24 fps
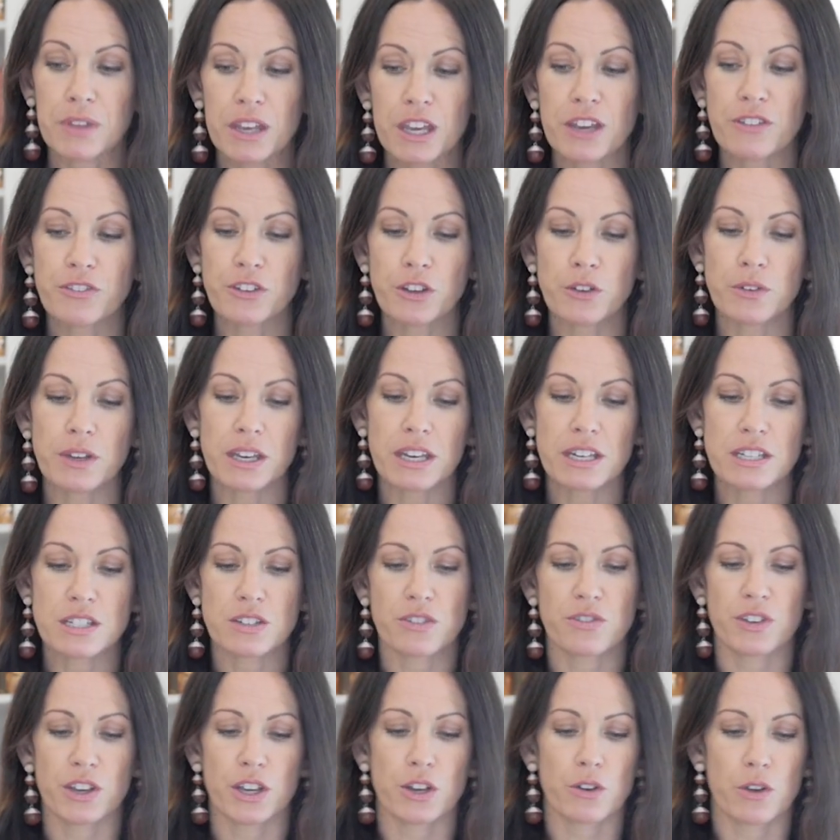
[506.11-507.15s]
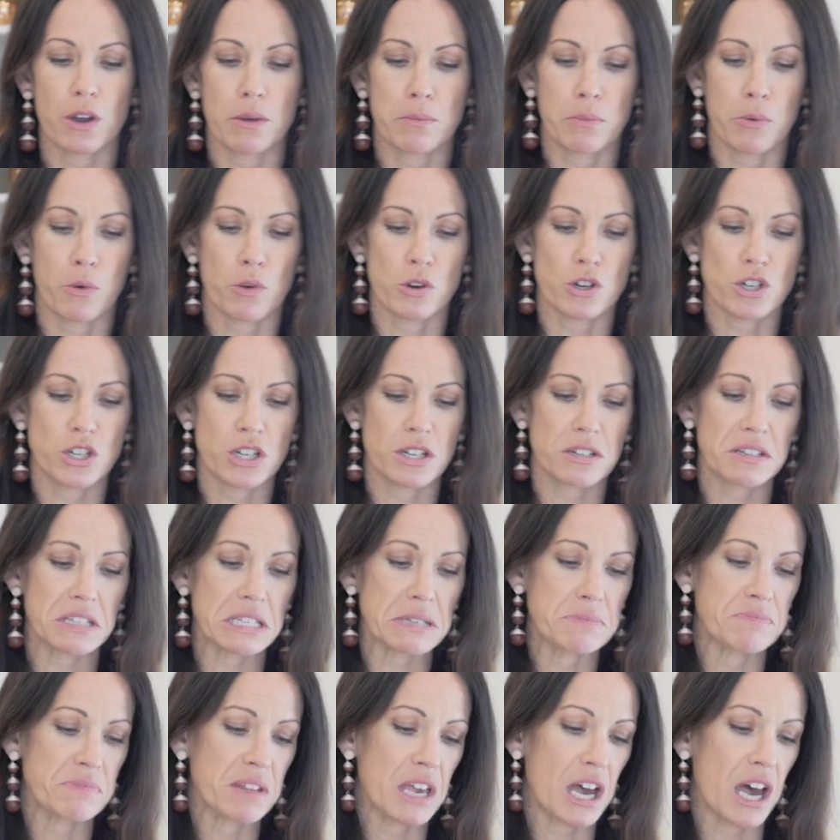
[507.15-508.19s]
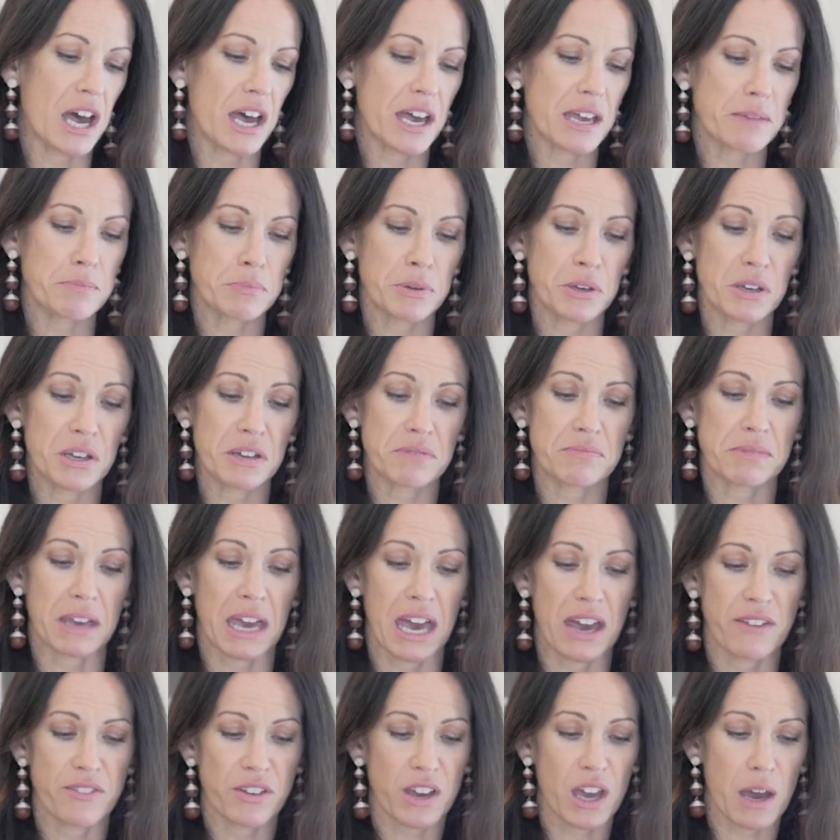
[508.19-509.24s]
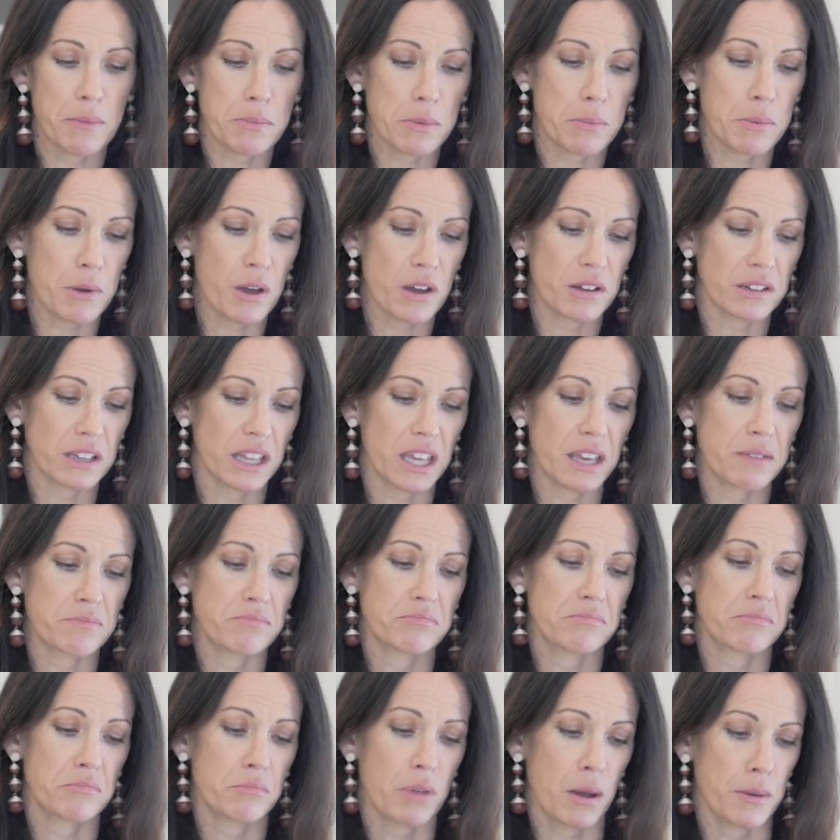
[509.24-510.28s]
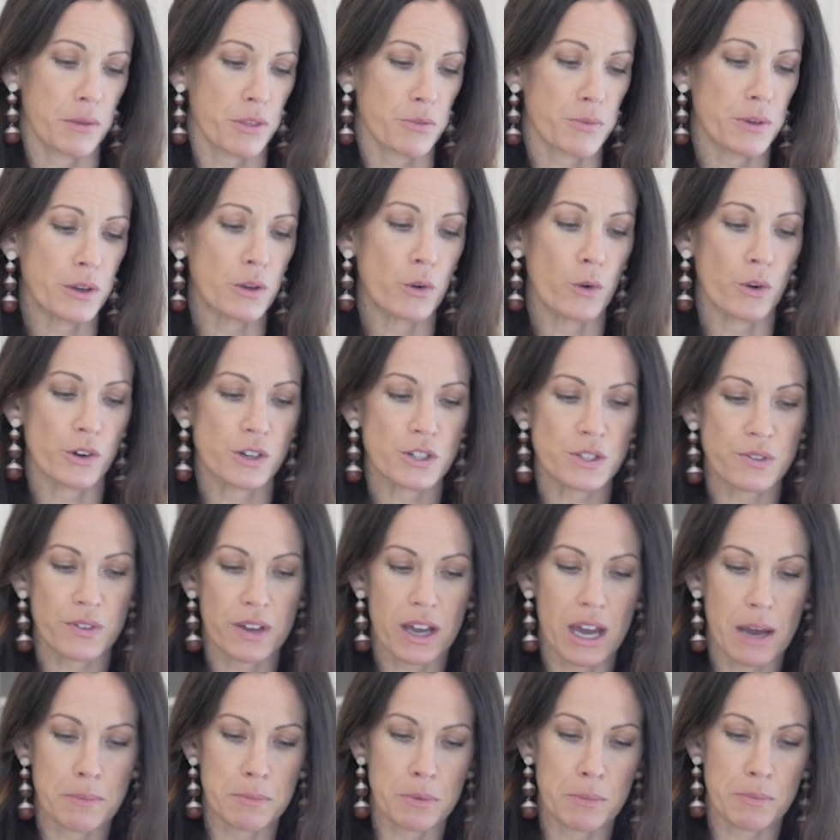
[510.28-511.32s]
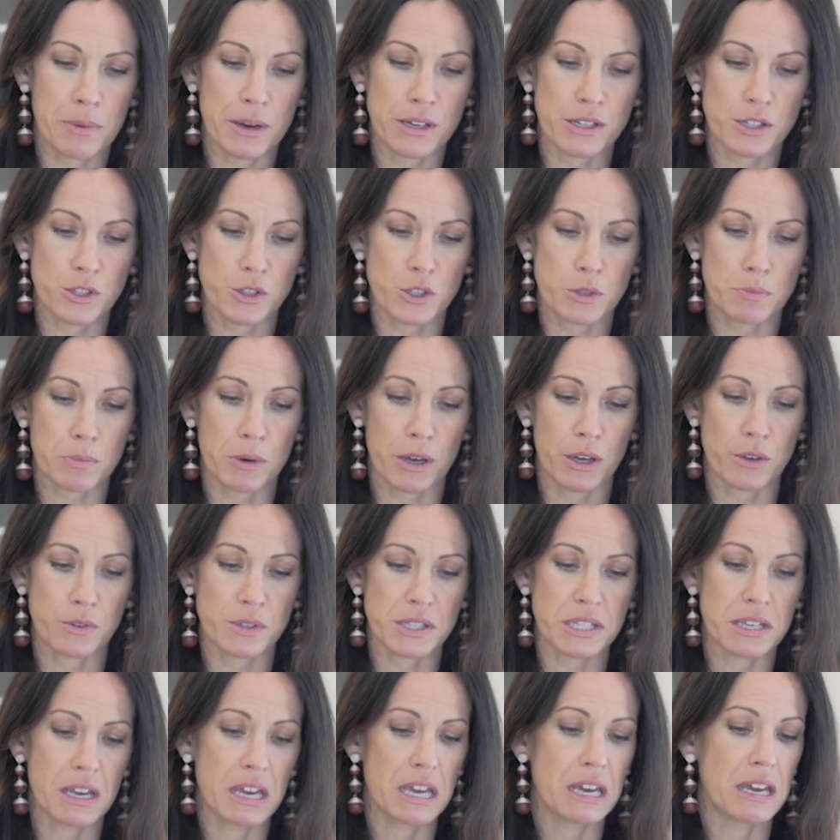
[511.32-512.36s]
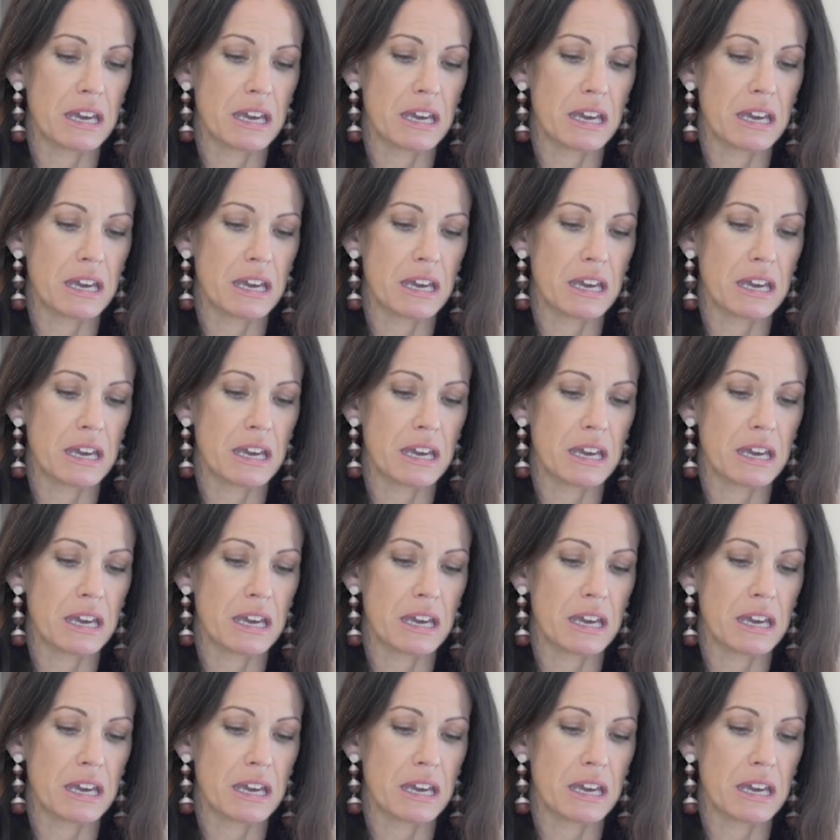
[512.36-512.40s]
If you needed to figure out portions, I put a half a cup of broccoli, probably 3/4 of a cup of Brussels sprouts.